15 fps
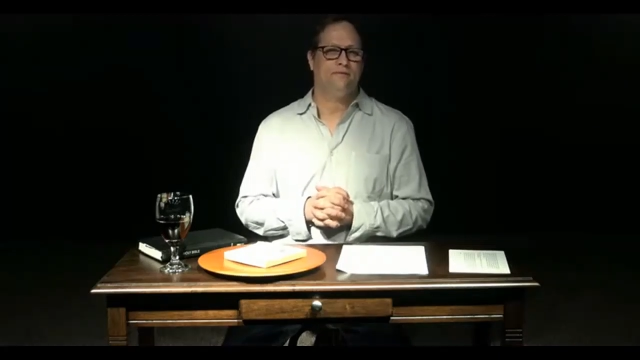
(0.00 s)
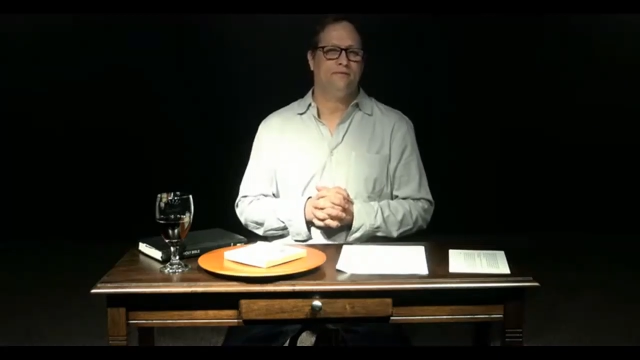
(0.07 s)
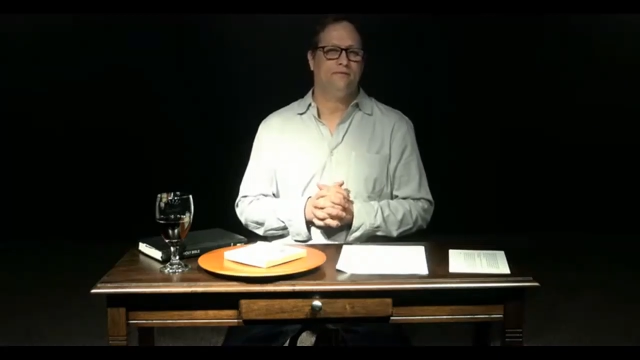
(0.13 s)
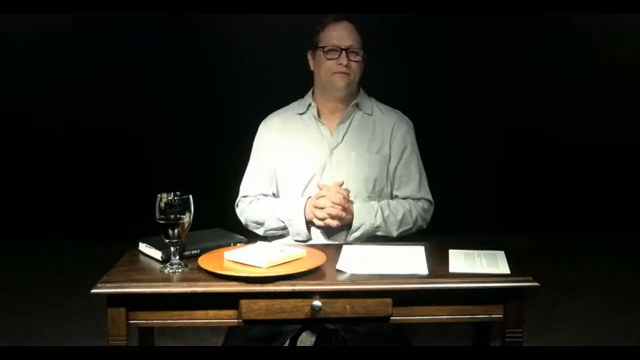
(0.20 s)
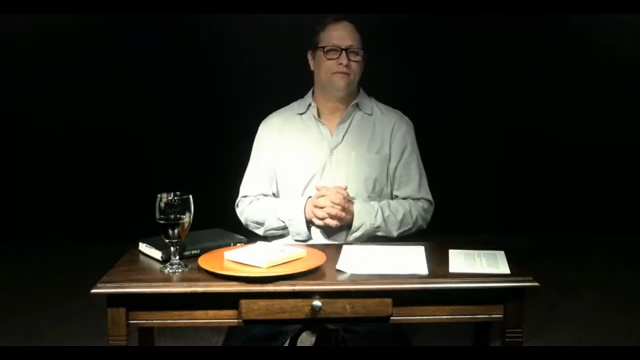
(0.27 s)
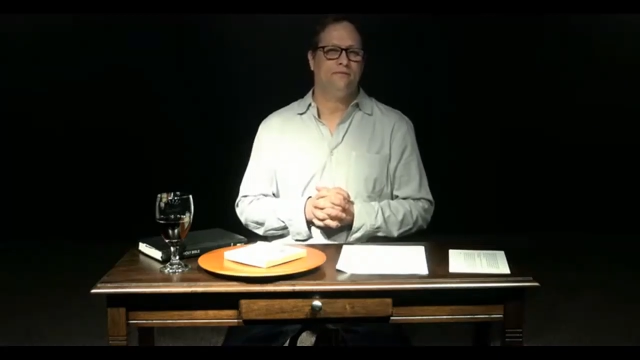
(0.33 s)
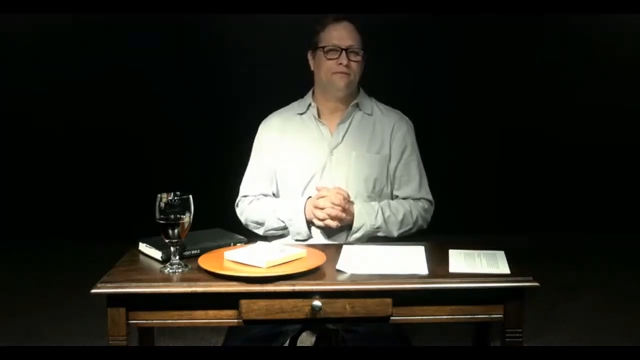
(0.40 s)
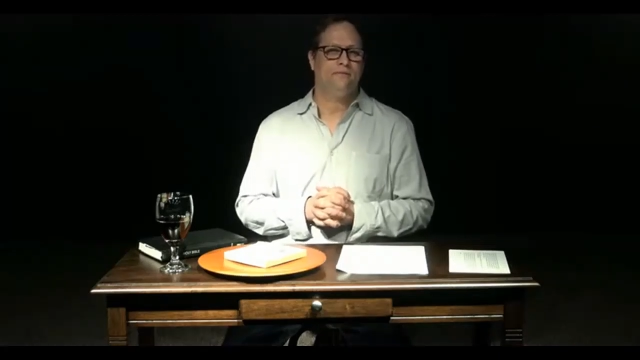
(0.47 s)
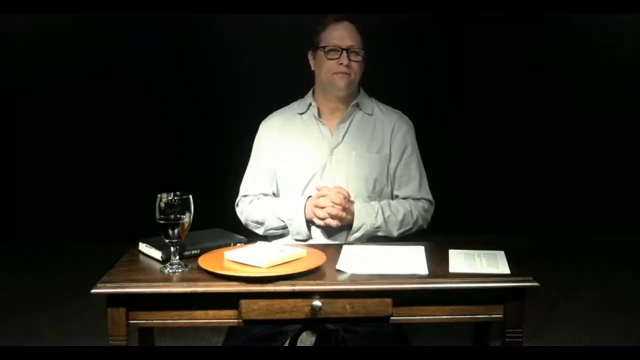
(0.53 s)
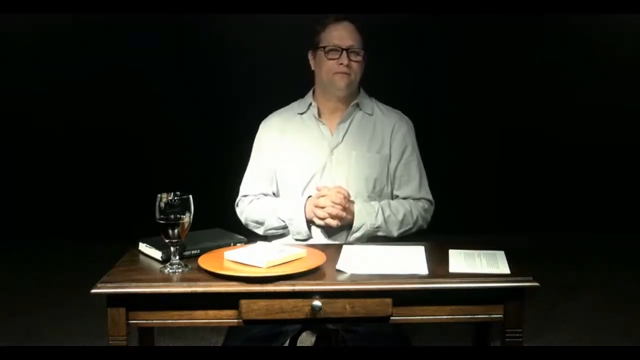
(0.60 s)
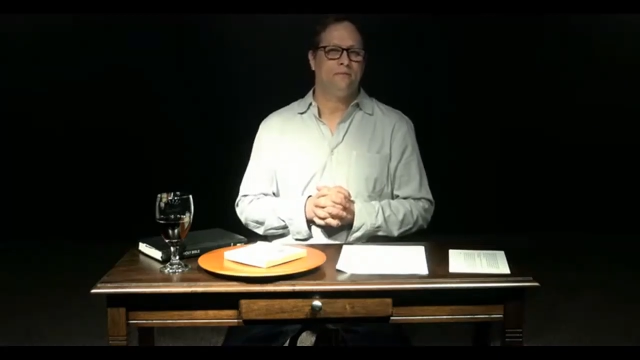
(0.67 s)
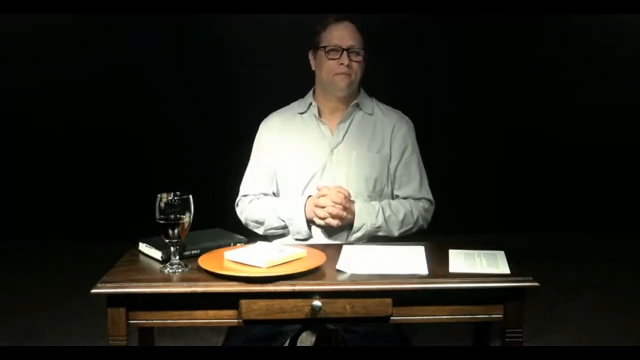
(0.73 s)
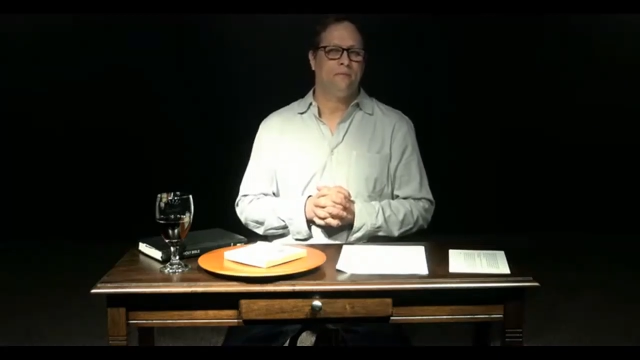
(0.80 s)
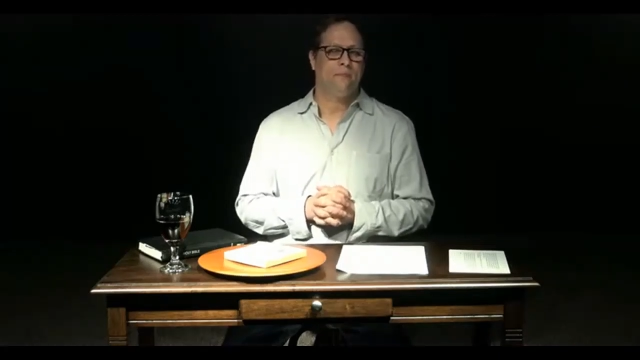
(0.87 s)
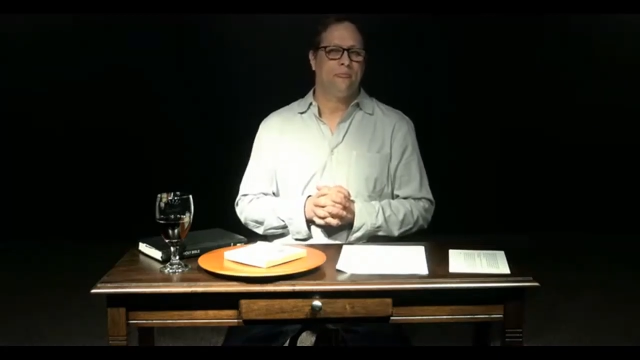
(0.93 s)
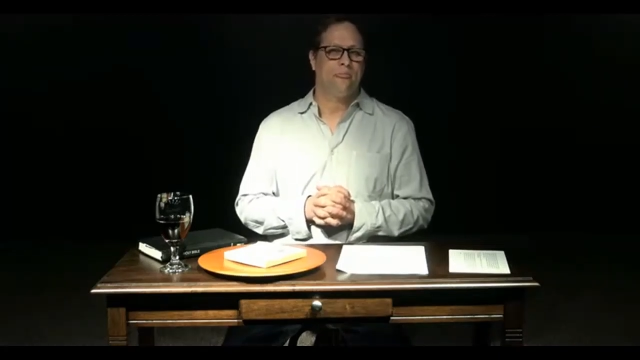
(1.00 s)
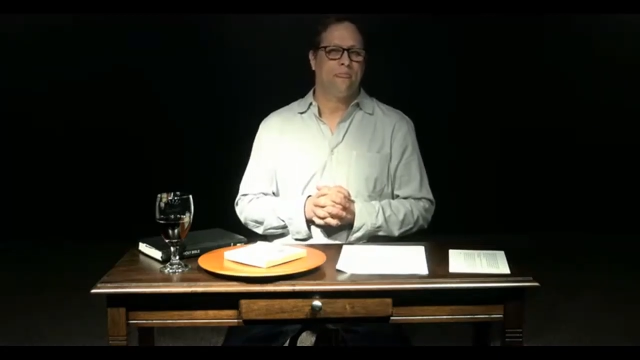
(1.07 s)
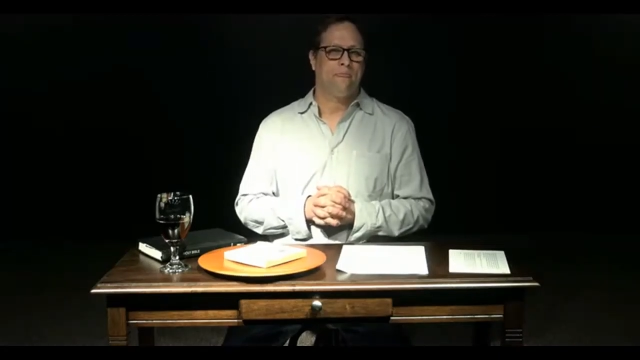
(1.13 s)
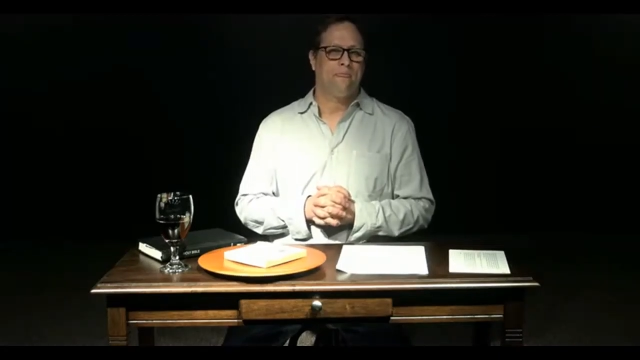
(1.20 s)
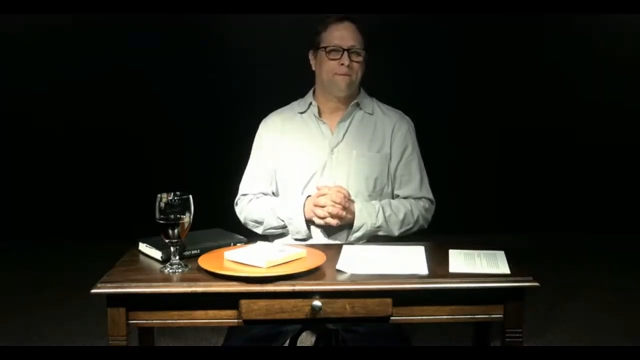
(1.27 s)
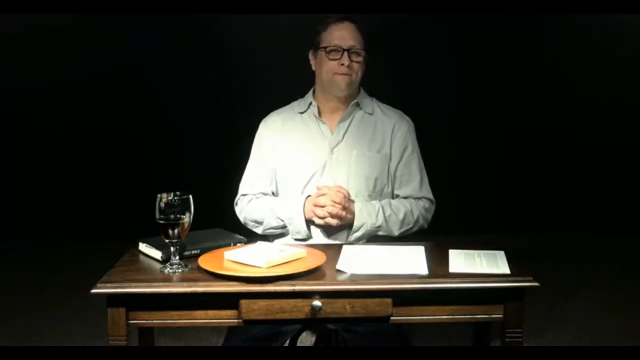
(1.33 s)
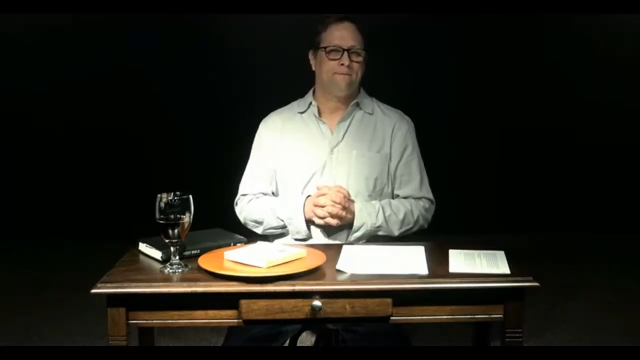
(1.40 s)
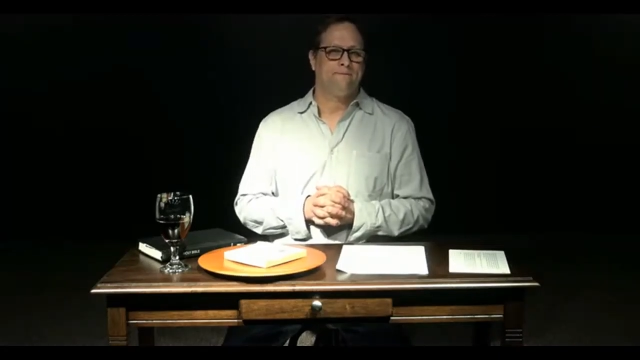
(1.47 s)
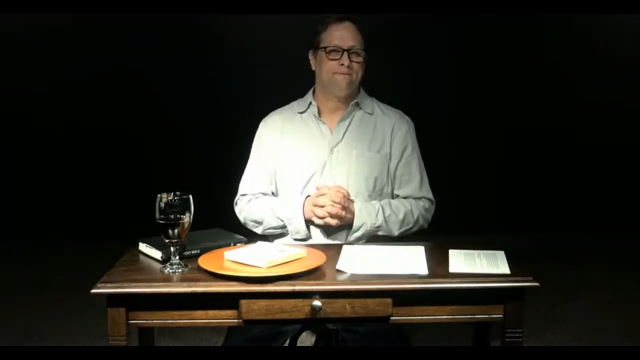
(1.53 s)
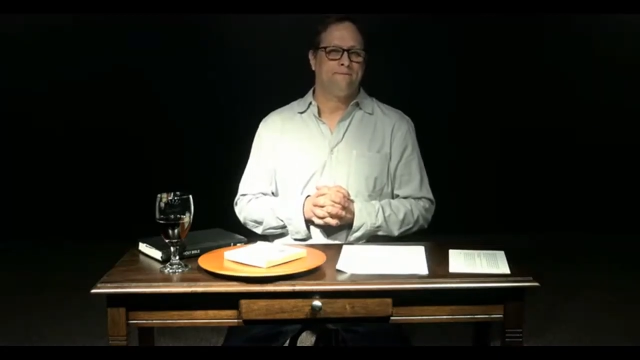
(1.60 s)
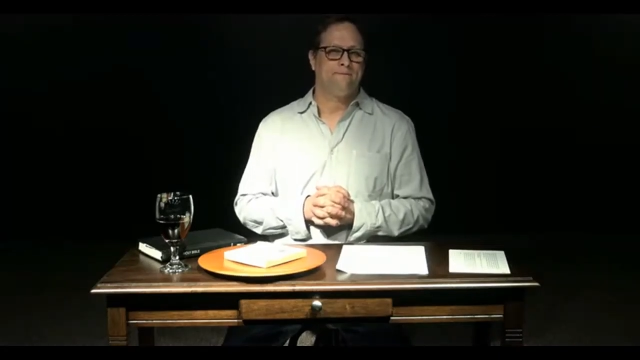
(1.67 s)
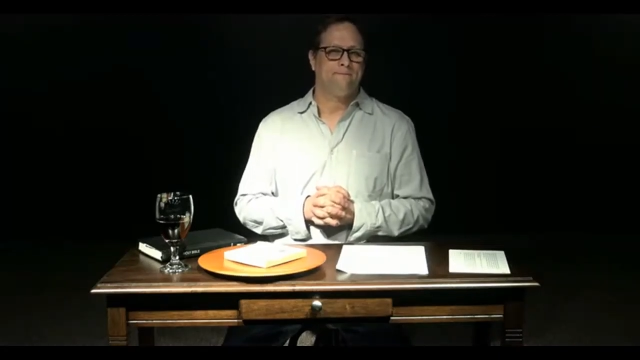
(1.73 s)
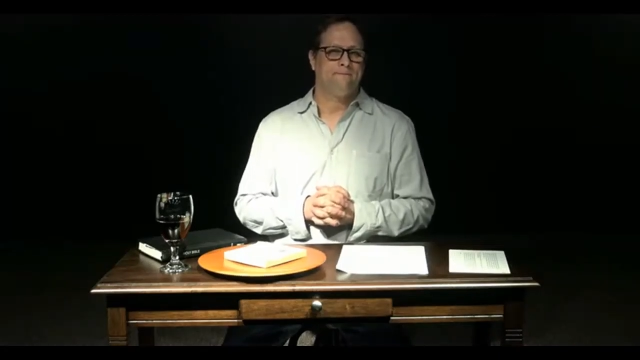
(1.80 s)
No one is speaking in this clip.